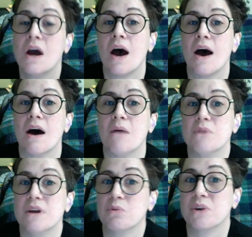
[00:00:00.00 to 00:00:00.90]

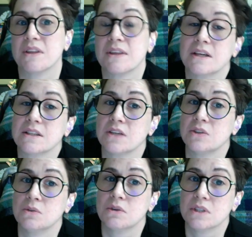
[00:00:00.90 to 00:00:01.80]
And one of the things I
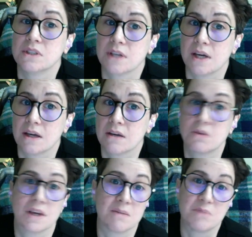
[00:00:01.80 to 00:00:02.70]
do notice, like,
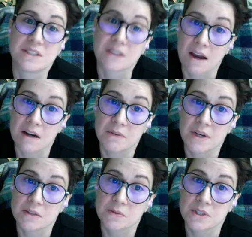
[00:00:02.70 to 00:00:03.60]
that can be side
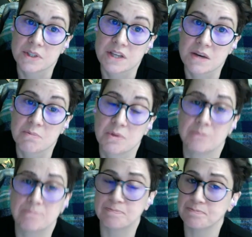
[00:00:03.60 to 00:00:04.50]
effects, for example.
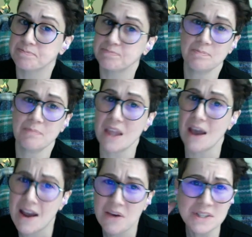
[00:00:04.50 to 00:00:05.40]

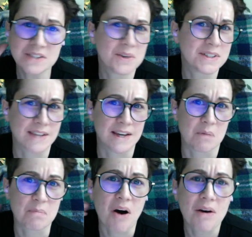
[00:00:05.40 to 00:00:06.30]
I always notice like a
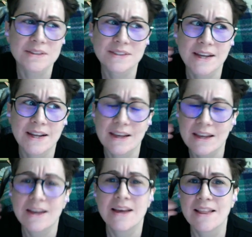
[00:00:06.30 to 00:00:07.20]
pulsating,
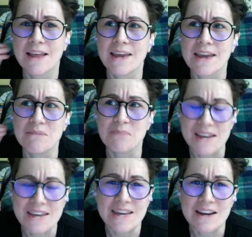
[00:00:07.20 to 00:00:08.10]
like in my
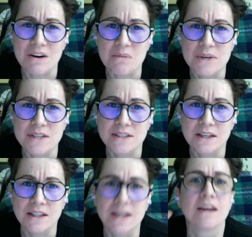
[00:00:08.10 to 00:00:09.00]
ear,
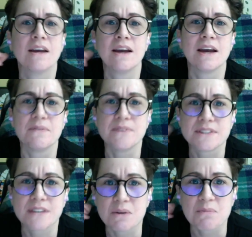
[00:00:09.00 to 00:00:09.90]
basically. It feels
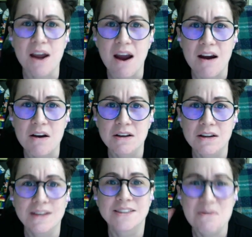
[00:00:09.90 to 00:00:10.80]
like my heart
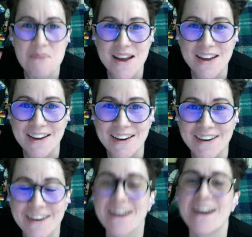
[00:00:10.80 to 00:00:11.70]
is in my ear.